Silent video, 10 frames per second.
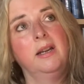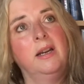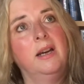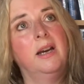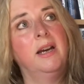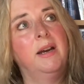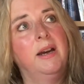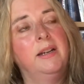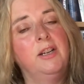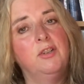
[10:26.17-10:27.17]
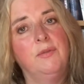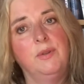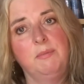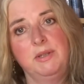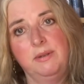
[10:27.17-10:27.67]
And each of
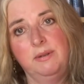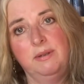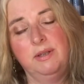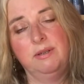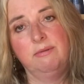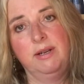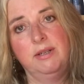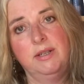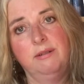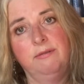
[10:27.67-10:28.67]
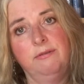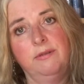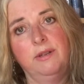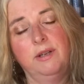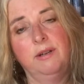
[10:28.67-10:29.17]
them is a relative
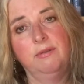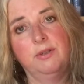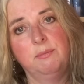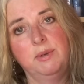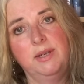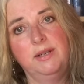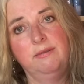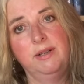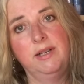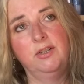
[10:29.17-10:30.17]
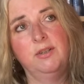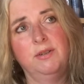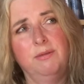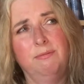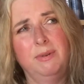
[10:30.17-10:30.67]
of somebody in the village. So
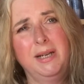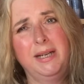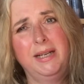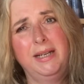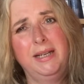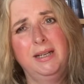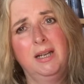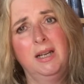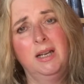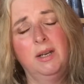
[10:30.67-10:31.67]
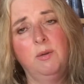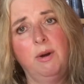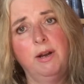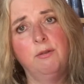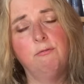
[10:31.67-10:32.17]
it's really
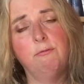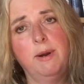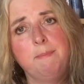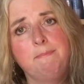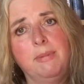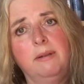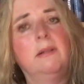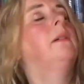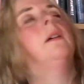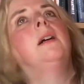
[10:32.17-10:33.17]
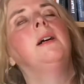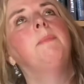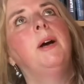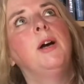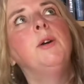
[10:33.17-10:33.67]
quite a grim
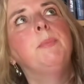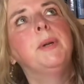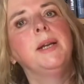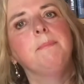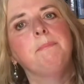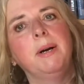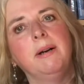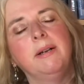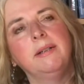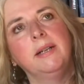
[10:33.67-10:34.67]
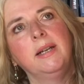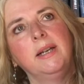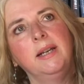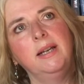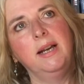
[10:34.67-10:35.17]
opening, but
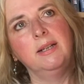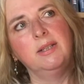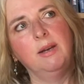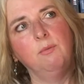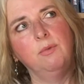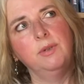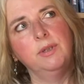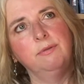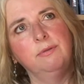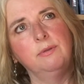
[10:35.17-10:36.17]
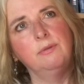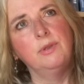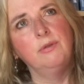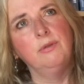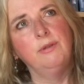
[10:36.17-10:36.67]
it has that wonderful
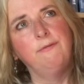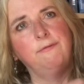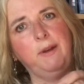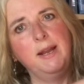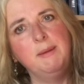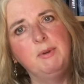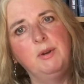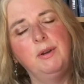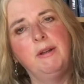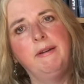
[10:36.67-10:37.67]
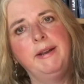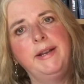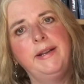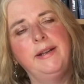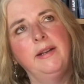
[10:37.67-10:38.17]
sort of
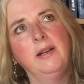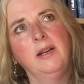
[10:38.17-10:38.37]
fable-like